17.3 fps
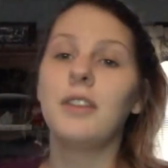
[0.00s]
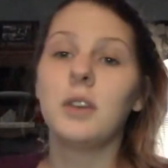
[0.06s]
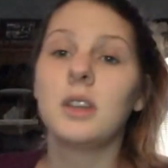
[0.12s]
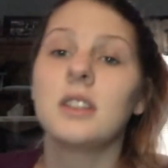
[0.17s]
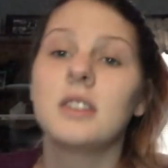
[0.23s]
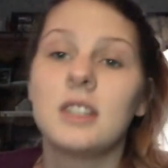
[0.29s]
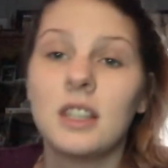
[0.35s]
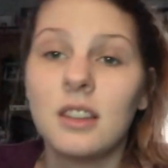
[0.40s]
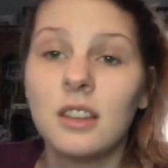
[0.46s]
you
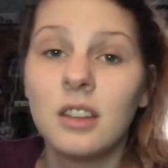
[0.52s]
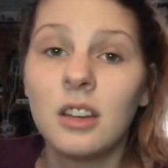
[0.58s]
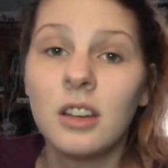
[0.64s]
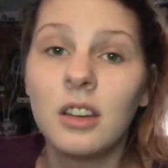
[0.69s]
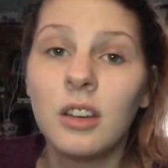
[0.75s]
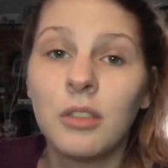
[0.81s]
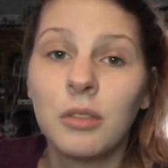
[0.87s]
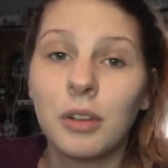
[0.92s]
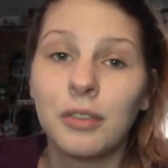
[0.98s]
can see
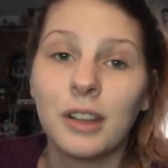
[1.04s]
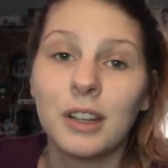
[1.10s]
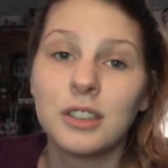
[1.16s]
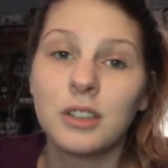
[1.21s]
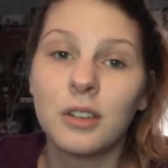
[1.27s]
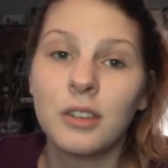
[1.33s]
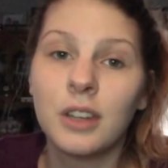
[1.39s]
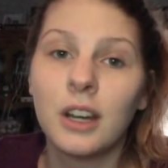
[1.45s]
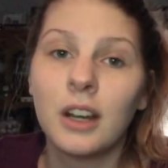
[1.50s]
the
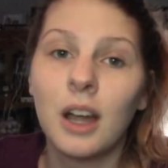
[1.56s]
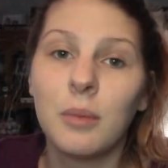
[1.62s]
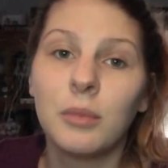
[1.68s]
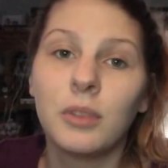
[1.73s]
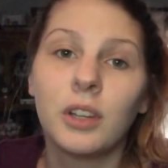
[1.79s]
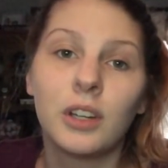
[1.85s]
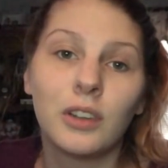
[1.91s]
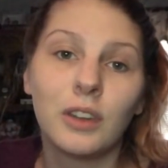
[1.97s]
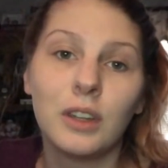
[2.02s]
reflection in there, I'm
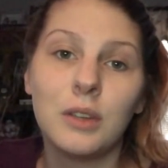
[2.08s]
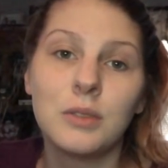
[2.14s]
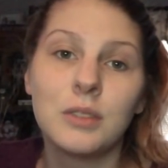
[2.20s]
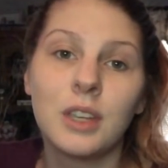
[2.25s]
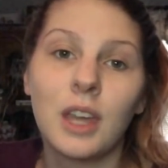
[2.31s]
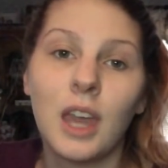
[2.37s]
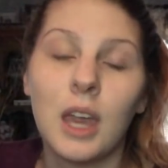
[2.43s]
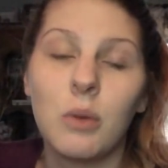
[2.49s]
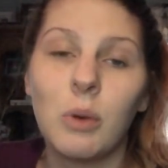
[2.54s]
literally
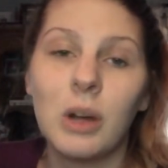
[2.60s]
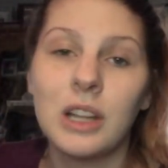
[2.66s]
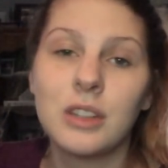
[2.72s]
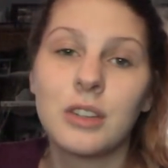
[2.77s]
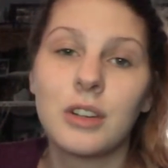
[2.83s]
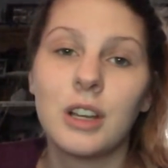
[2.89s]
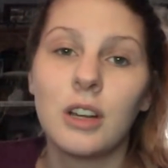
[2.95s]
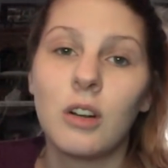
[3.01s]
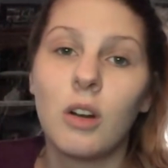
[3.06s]
using a white
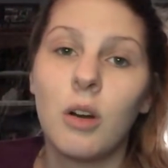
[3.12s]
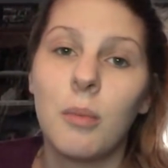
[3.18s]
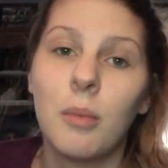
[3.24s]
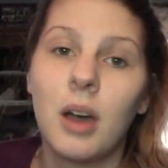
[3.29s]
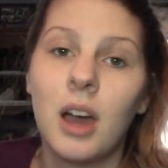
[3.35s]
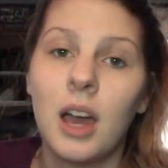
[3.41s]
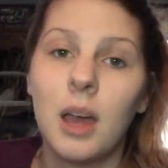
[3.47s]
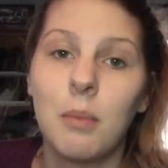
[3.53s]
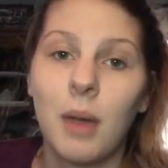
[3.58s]
screen on
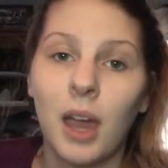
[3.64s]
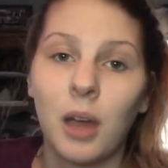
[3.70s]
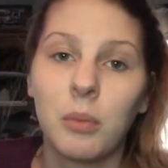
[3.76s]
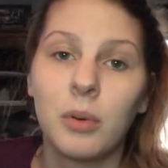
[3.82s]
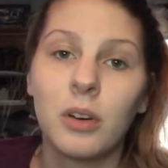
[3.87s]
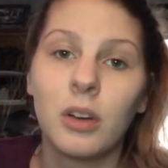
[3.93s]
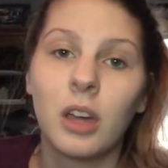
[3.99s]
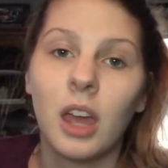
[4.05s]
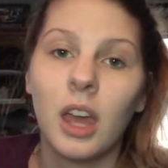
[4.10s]
my
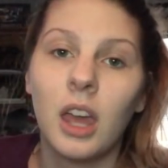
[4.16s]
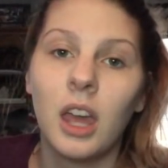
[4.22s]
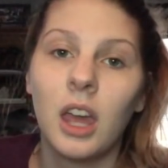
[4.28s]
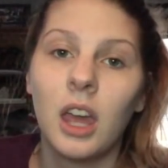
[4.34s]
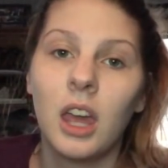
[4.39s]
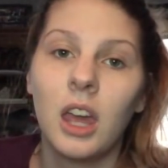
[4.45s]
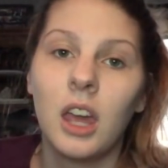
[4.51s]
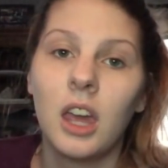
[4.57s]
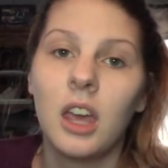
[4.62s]
MacBook
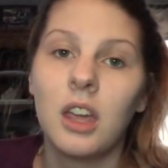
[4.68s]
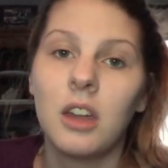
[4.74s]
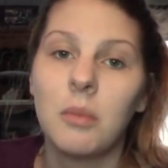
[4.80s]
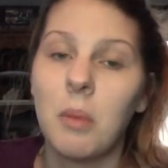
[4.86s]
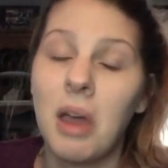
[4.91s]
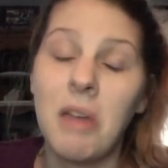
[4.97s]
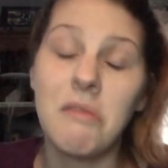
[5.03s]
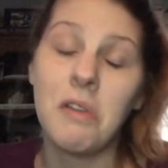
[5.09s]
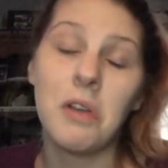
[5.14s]
and
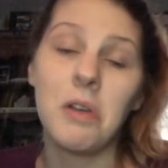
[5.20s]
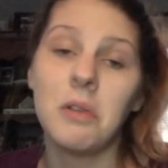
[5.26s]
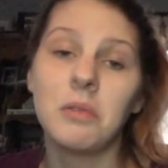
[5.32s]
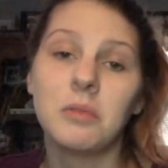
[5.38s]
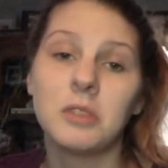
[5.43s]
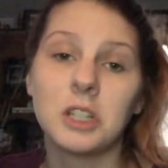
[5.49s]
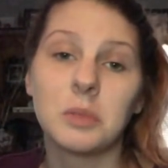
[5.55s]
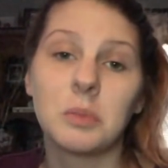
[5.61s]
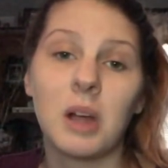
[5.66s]
my
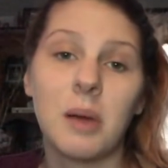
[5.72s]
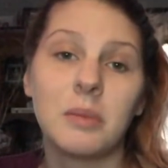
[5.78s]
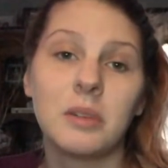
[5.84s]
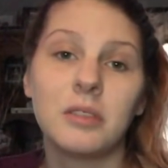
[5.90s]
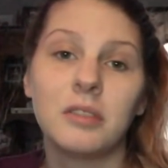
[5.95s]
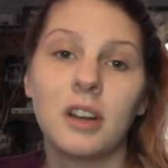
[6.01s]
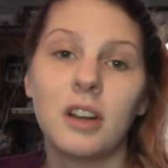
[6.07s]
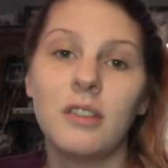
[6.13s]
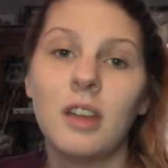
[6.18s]
phone just propped
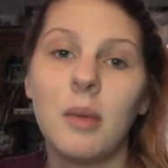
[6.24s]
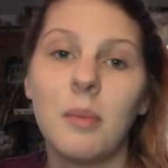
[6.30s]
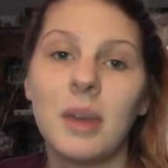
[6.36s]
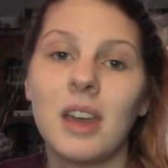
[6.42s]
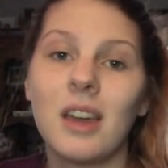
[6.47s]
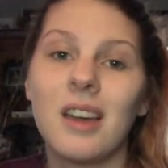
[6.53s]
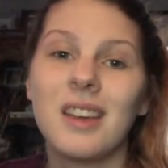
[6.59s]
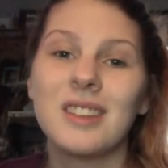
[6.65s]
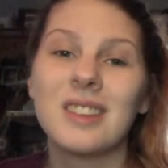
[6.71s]
in front of it
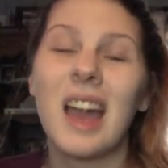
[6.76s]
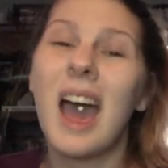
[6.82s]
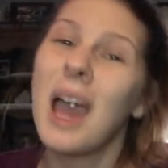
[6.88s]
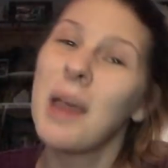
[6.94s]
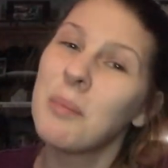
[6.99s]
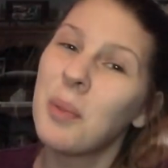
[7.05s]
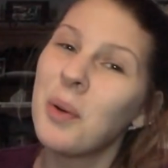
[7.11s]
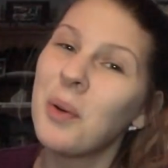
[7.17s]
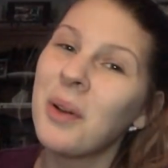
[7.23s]
because
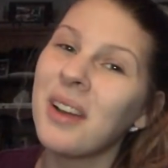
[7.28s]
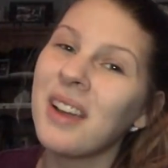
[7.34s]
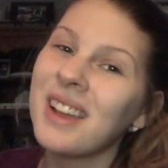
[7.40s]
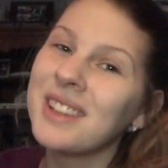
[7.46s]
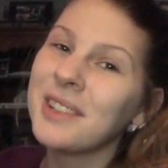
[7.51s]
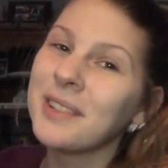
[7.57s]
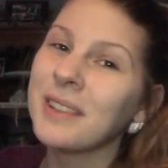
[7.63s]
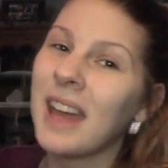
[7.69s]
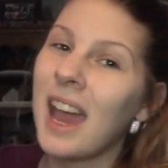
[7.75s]
I'm poor
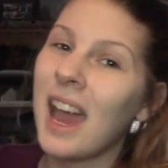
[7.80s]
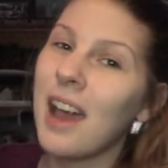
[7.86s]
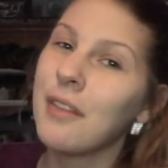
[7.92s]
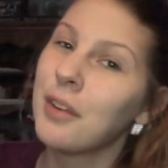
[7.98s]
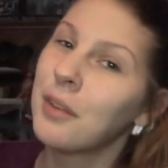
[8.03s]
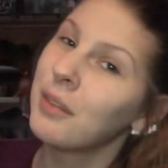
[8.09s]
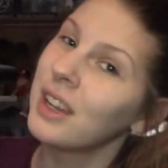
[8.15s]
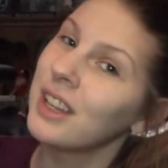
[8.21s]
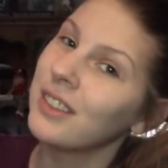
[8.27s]
and don't have
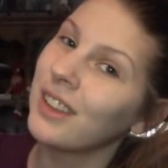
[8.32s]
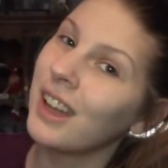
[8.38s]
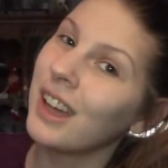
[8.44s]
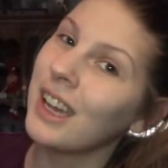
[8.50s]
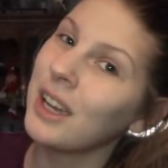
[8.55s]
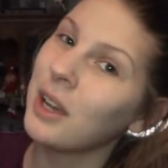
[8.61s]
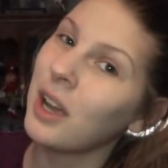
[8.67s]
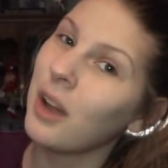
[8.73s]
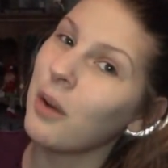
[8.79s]
a ring light